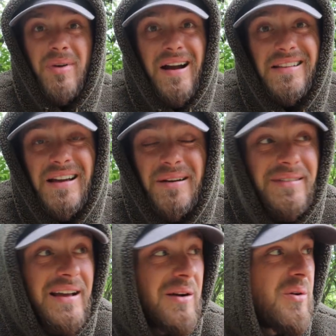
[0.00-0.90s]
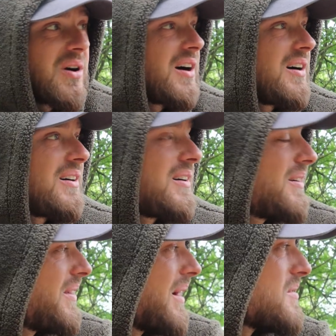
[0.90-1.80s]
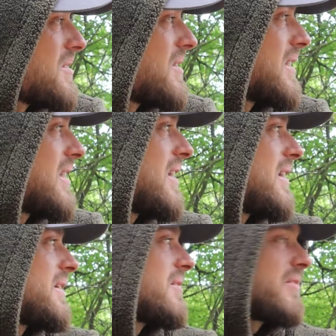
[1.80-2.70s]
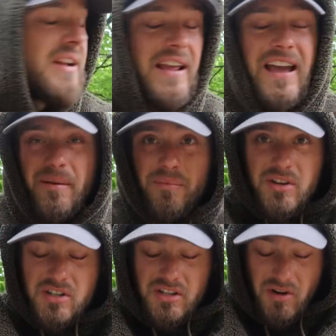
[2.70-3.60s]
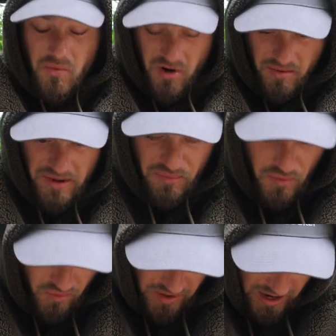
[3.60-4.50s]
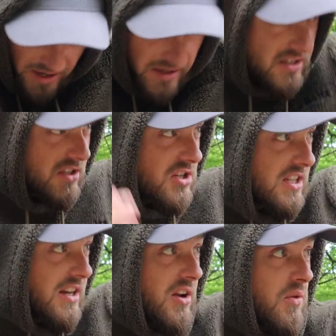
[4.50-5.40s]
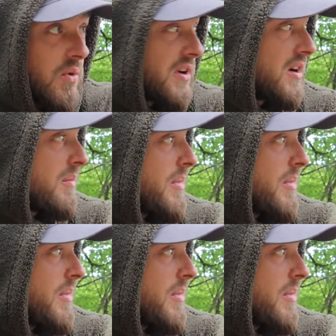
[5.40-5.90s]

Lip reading: pack down now. I'm absolutely gutted, I really am, because you know why I'm even more gutted? Because I just had a little one at the